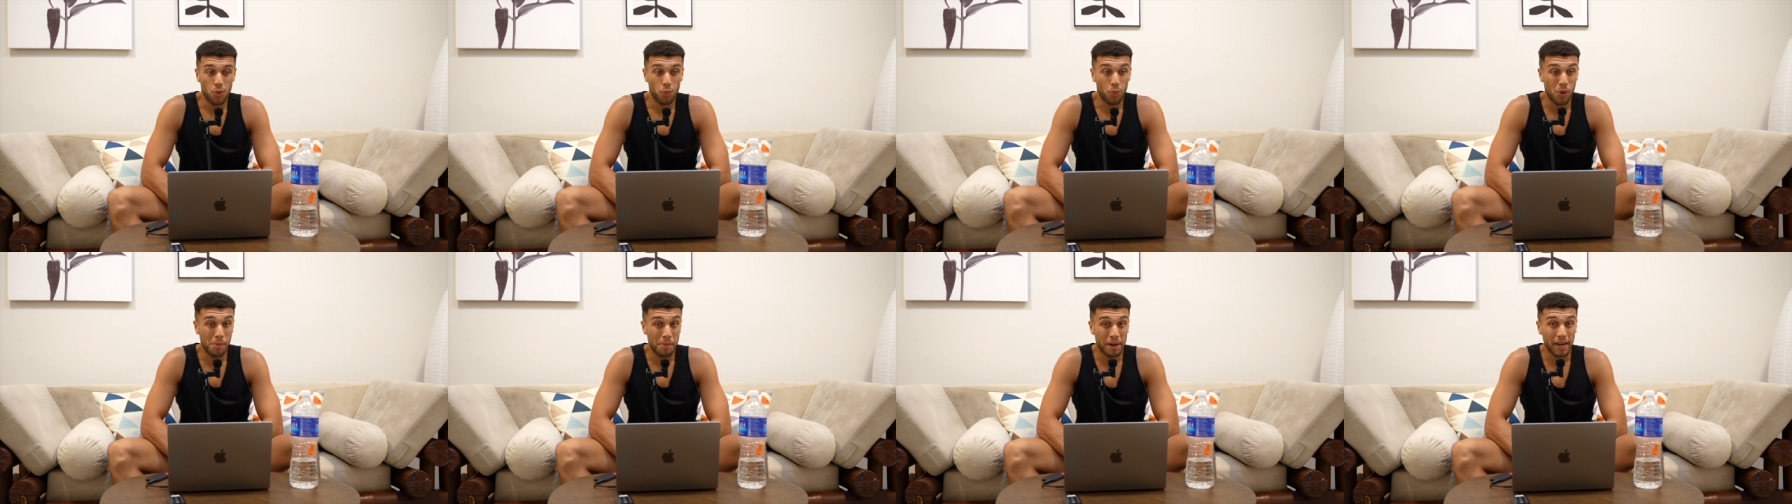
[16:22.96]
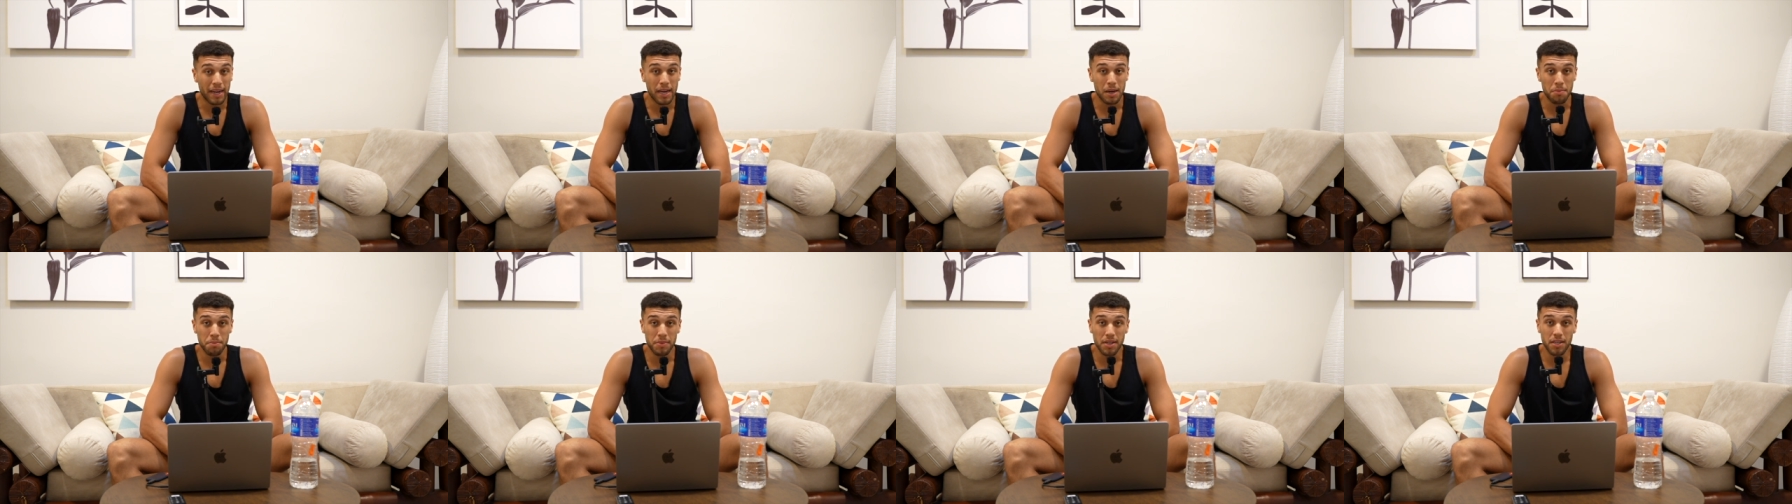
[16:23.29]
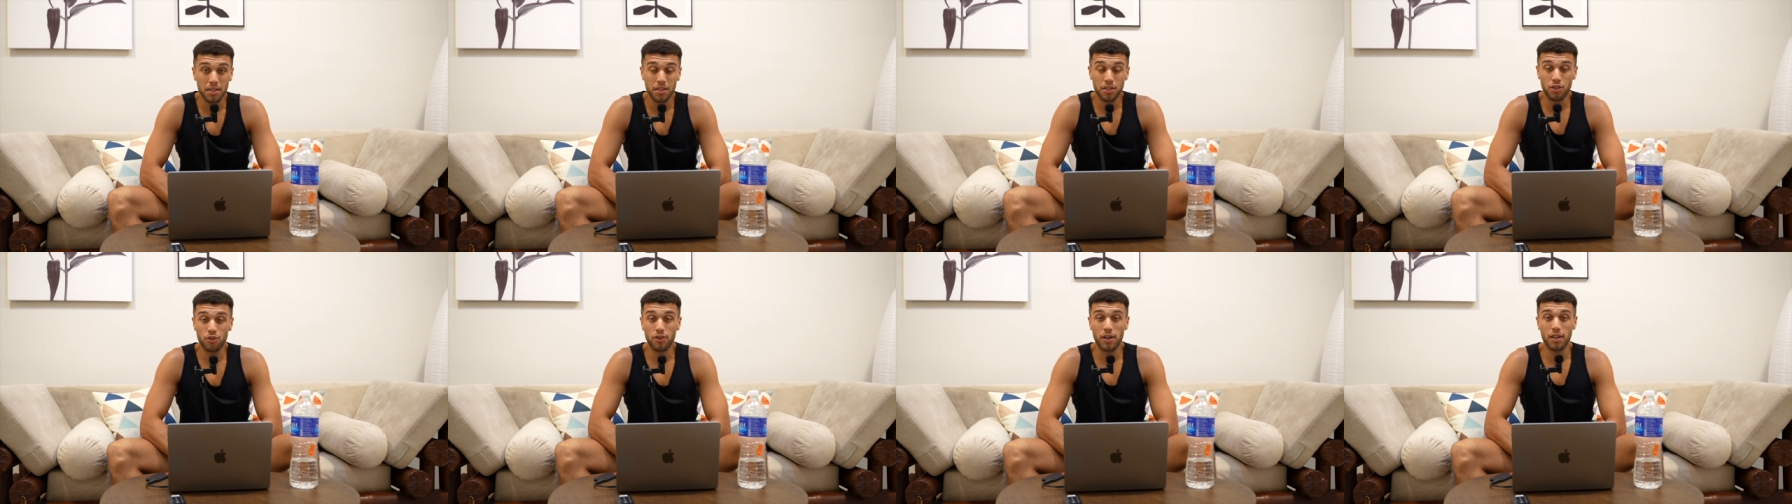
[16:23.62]
Women can be a
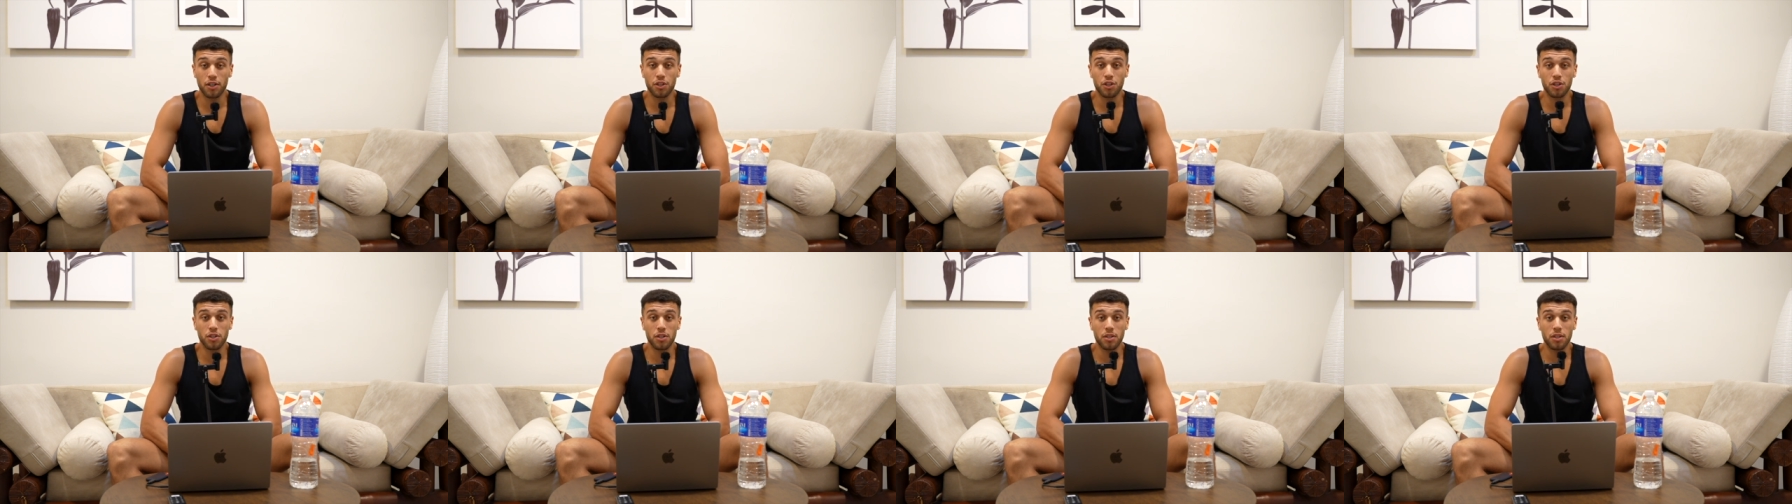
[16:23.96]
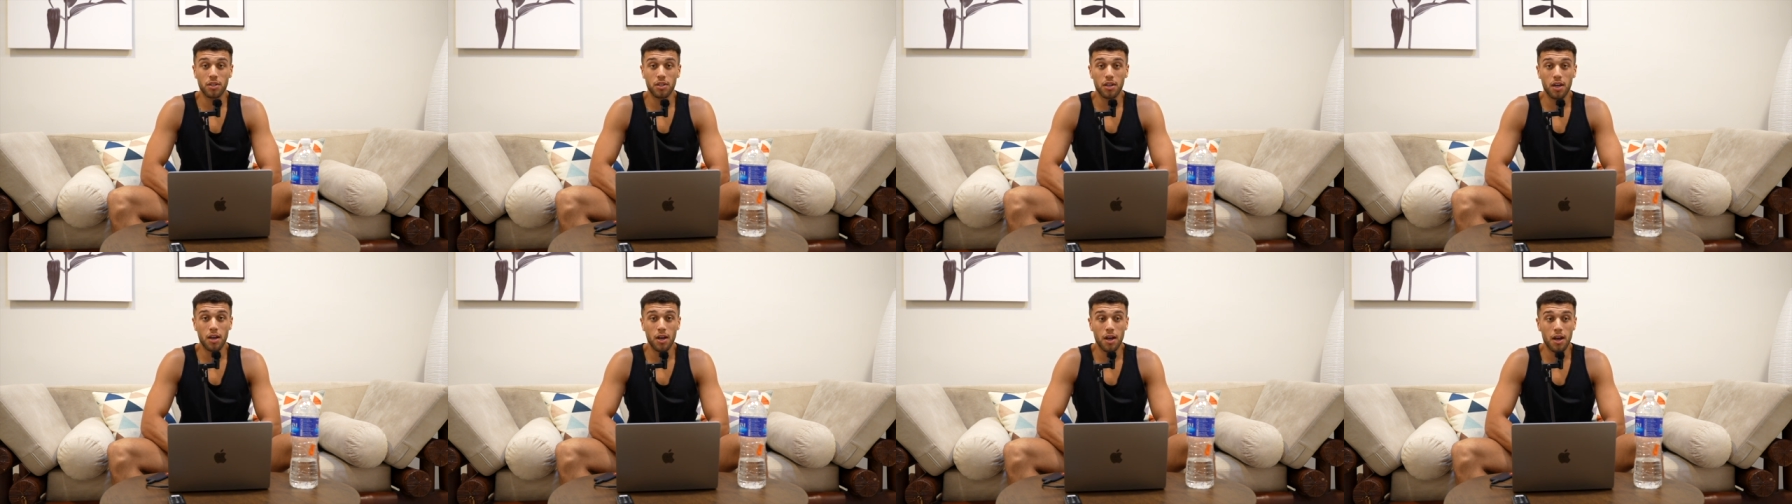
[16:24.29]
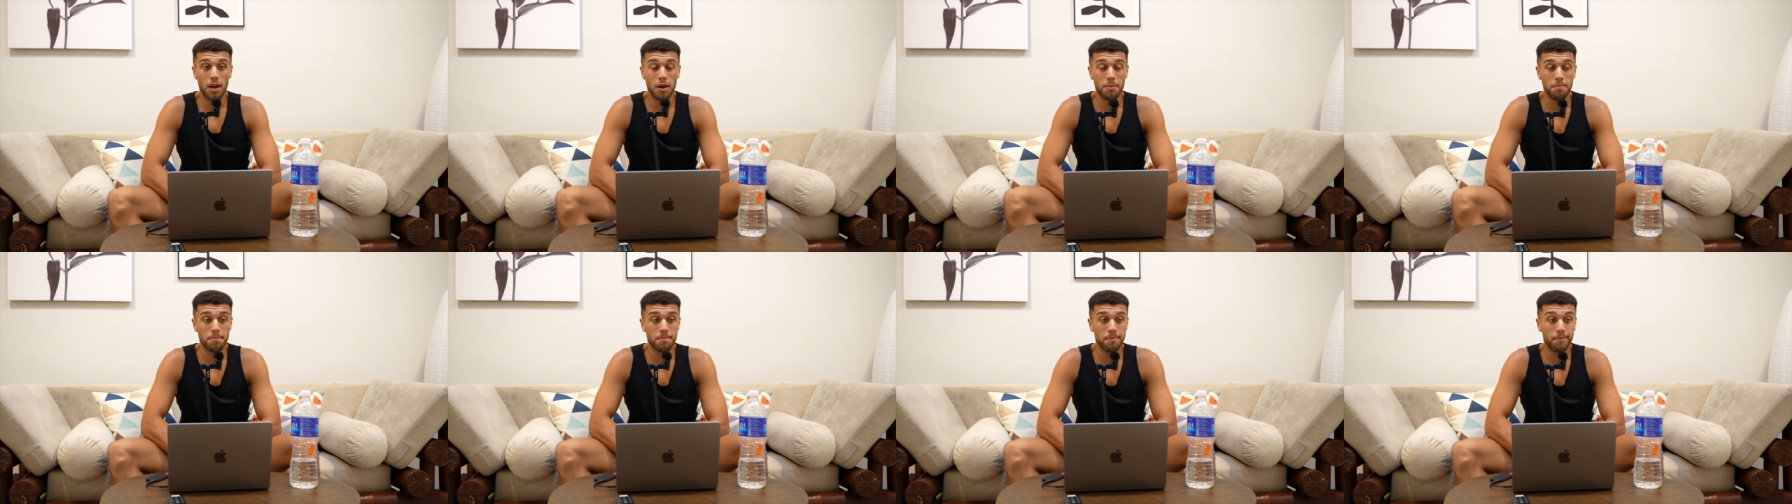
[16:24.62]
distraction.
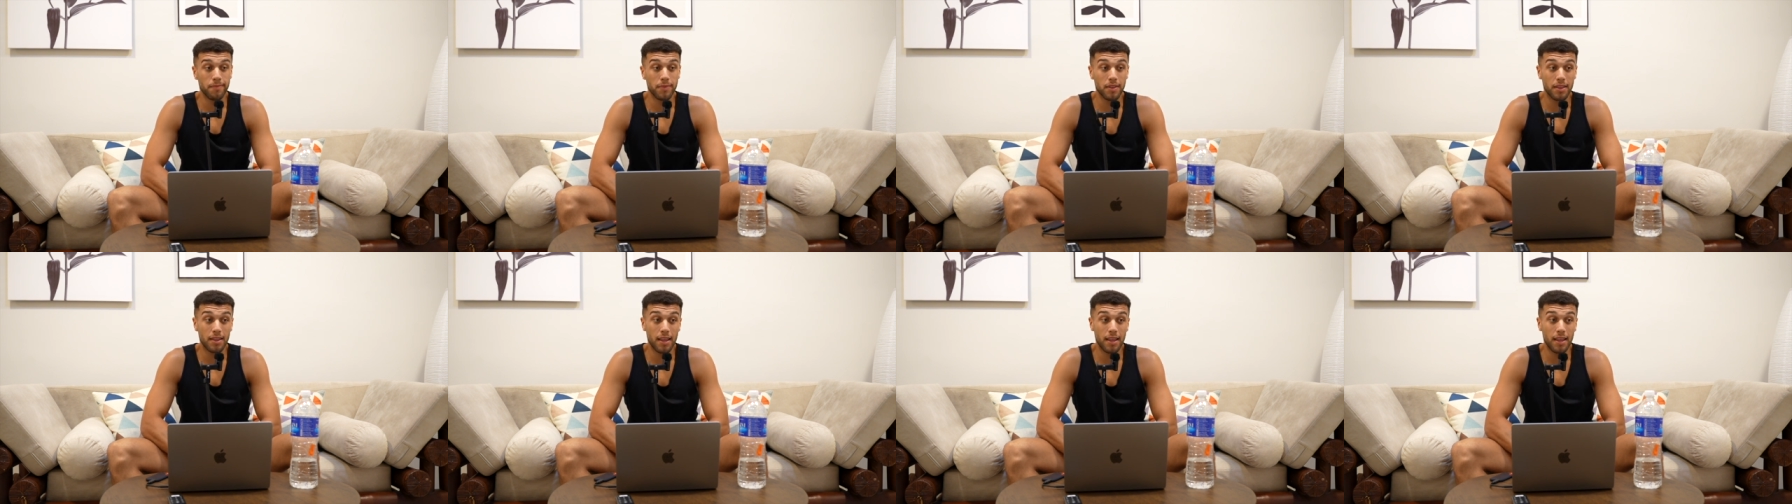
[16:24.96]
Um,